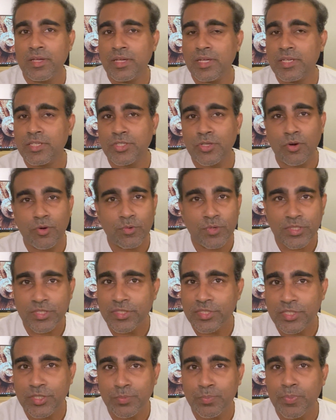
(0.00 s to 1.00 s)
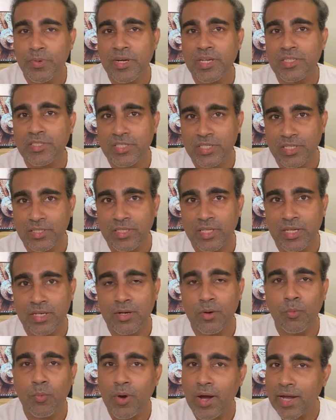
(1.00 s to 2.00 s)
It's always this praising thing.
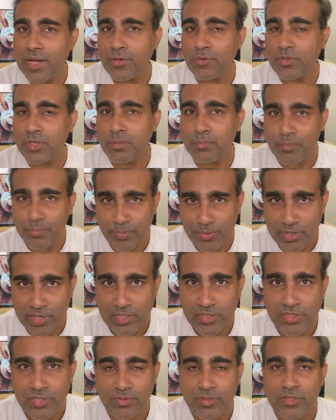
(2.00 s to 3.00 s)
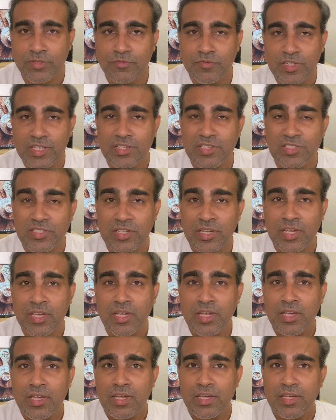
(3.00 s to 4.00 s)
Now, why do they praise? Because Venus
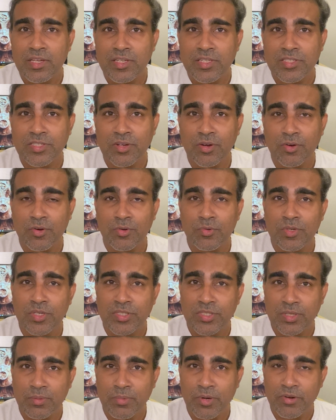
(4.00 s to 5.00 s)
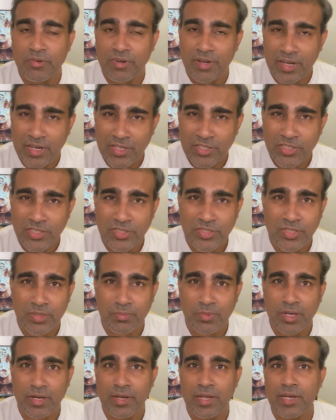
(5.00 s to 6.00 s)
is always about
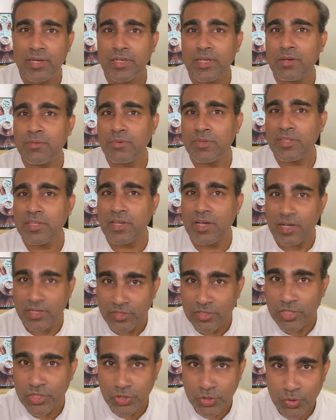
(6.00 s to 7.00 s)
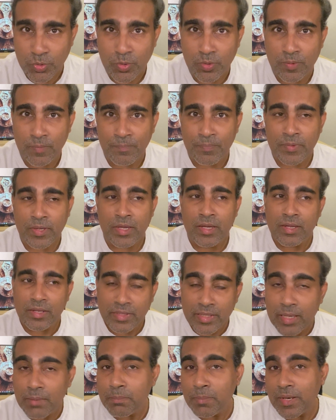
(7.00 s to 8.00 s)
relationship, connecting with the other soul.
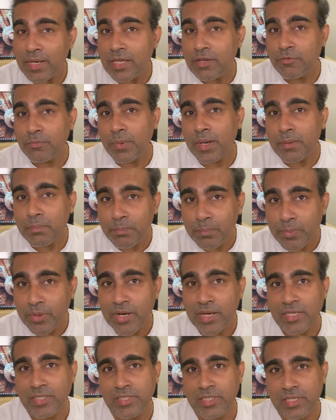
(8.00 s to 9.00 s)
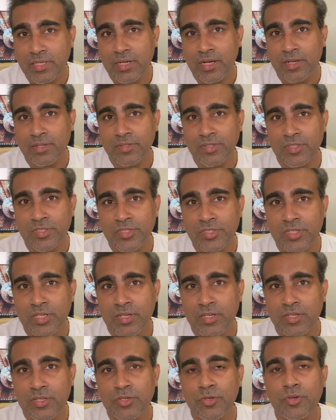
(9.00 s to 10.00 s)
They believe by praising others,
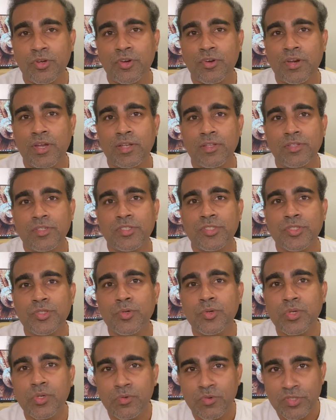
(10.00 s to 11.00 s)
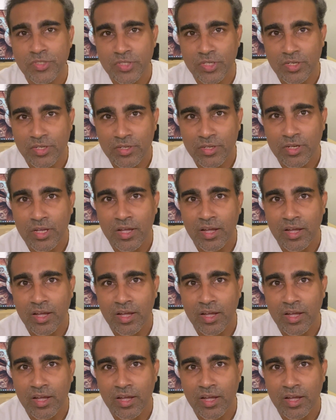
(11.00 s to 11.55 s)
you create this universal